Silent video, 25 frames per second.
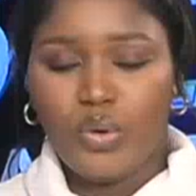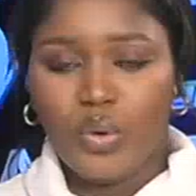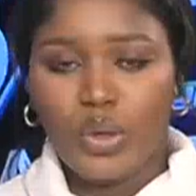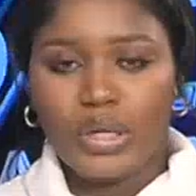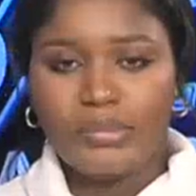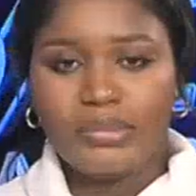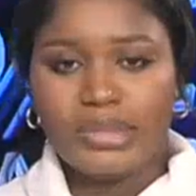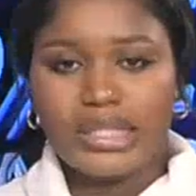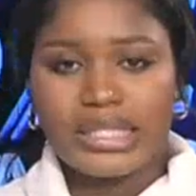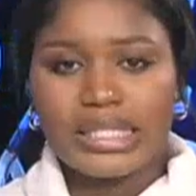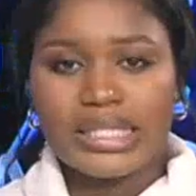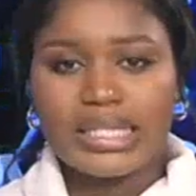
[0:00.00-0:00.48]

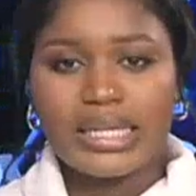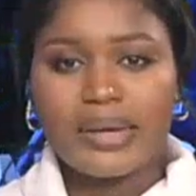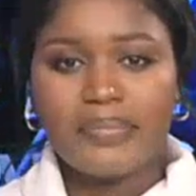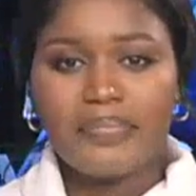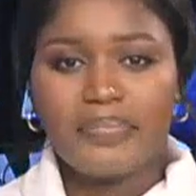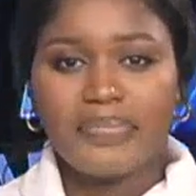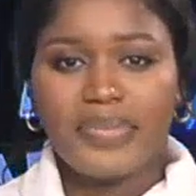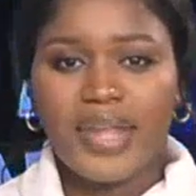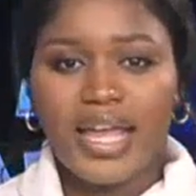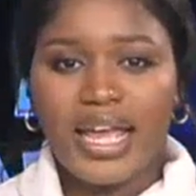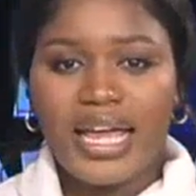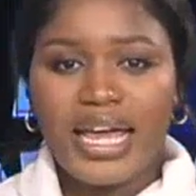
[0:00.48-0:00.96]

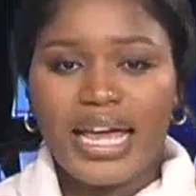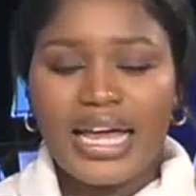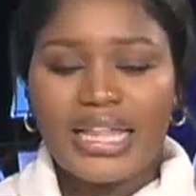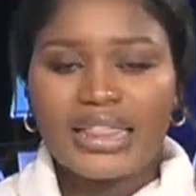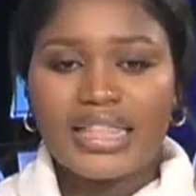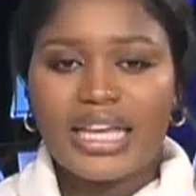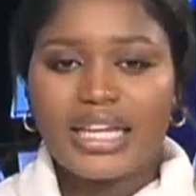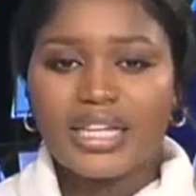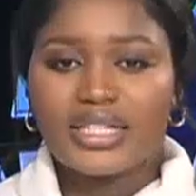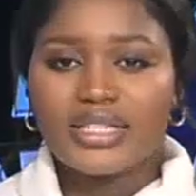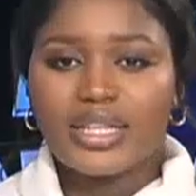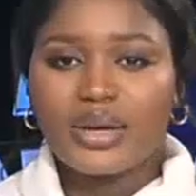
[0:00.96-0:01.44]
unemployment.
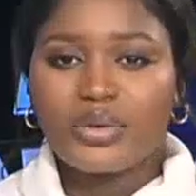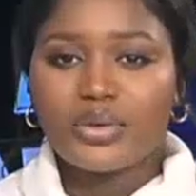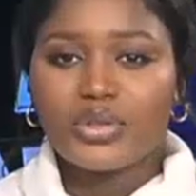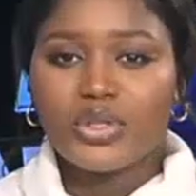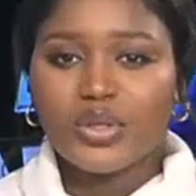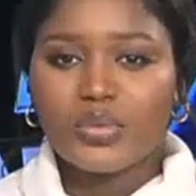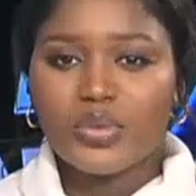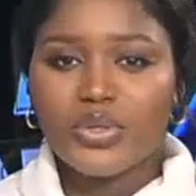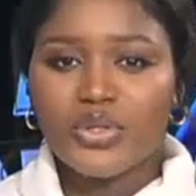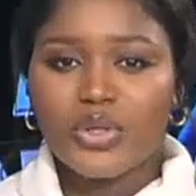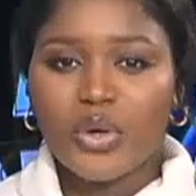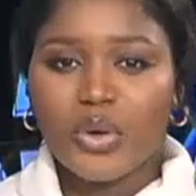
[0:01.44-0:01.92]
That is
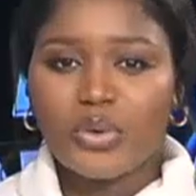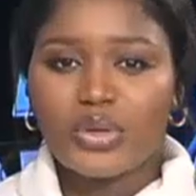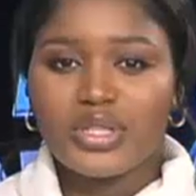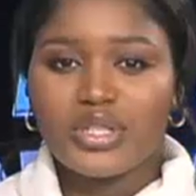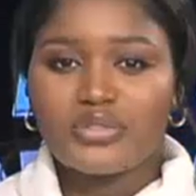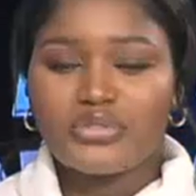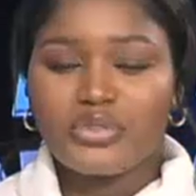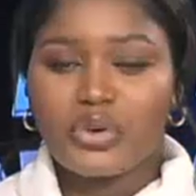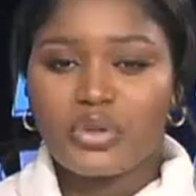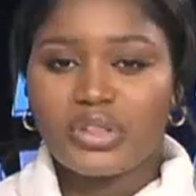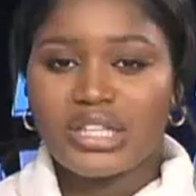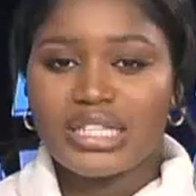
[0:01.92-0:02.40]
our top
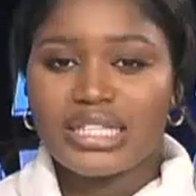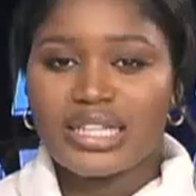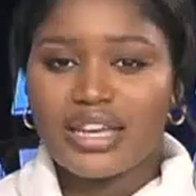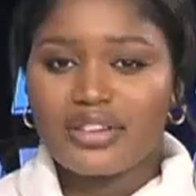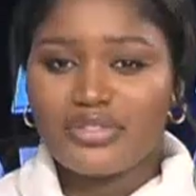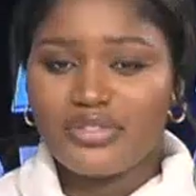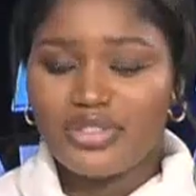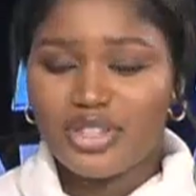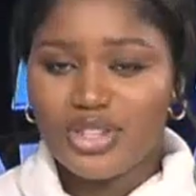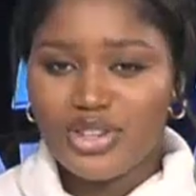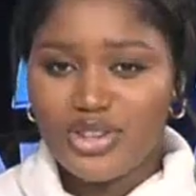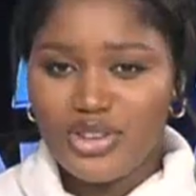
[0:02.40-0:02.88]
stories for
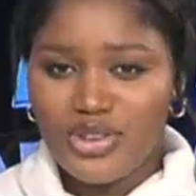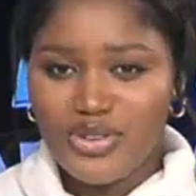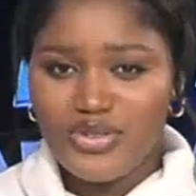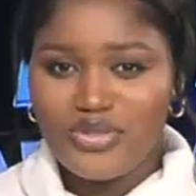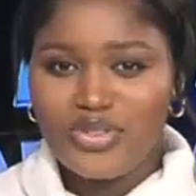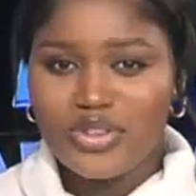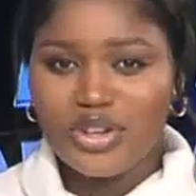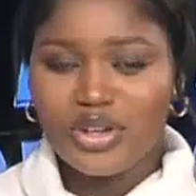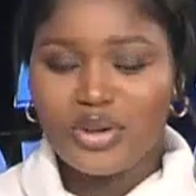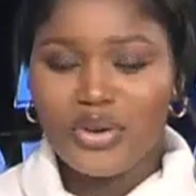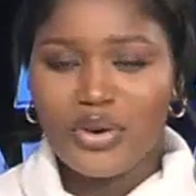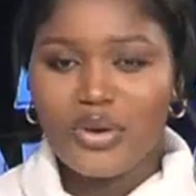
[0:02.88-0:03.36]
this
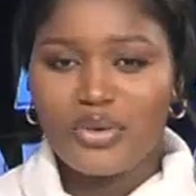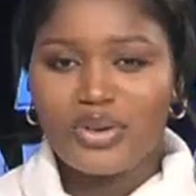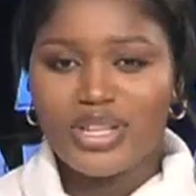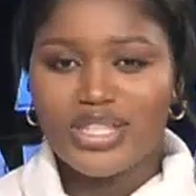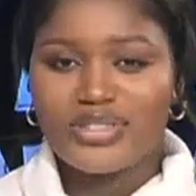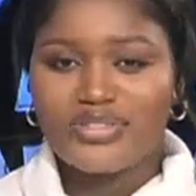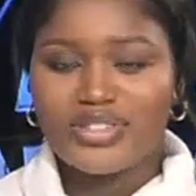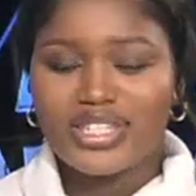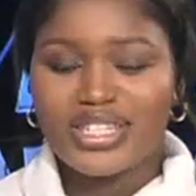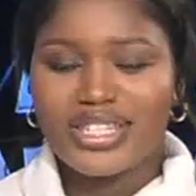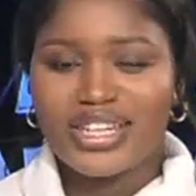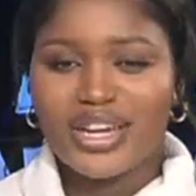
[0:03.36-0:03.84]
afternoon. You can
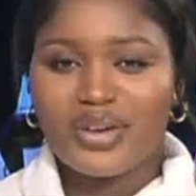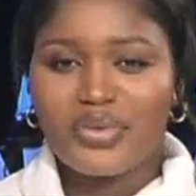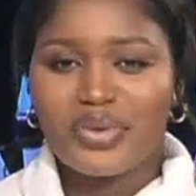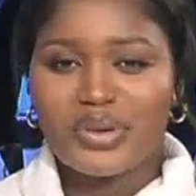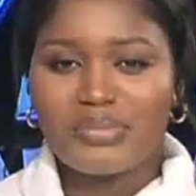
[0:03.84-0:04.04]
always visit our